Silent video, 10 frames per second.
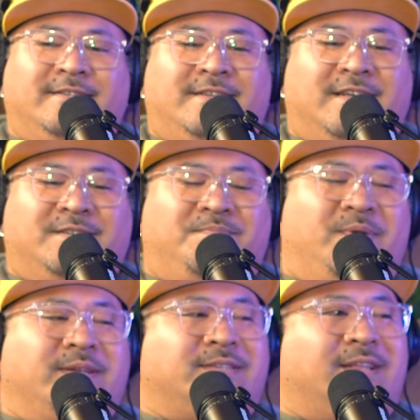
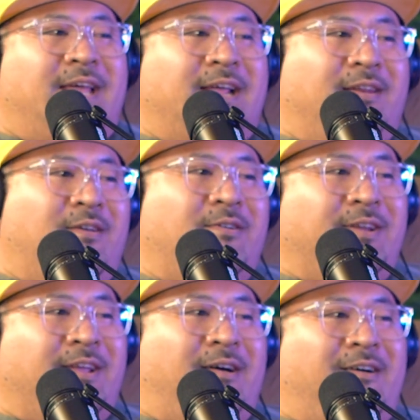desperate to like learn
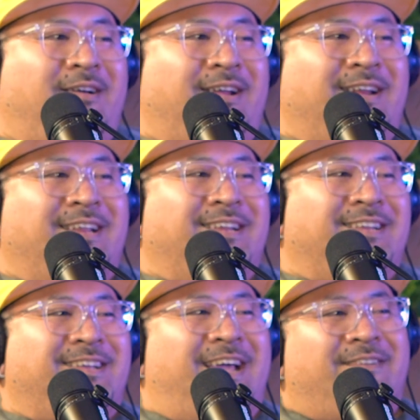the art, and then
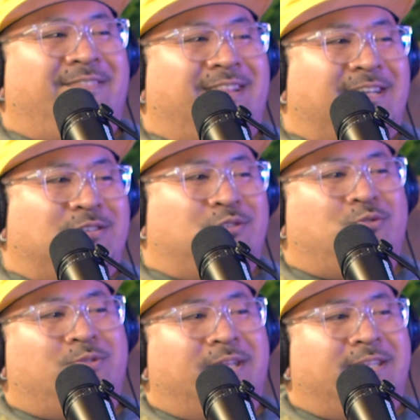you have like a
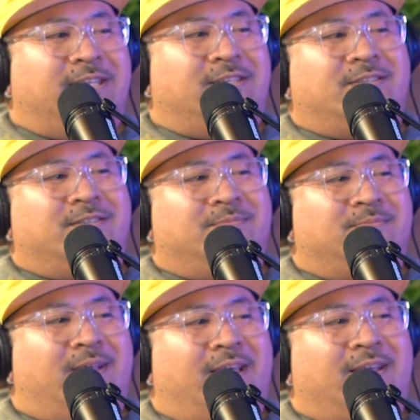school that teaches them
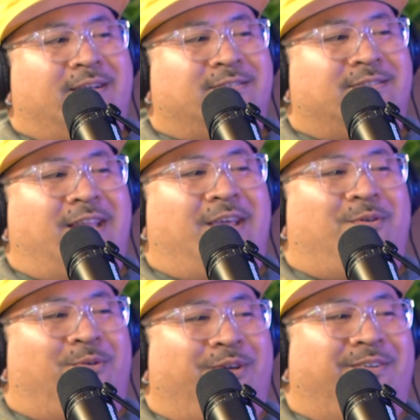like snake
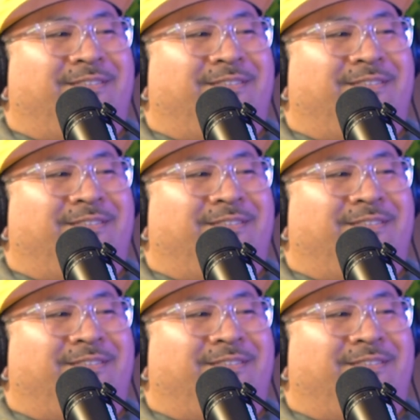oil.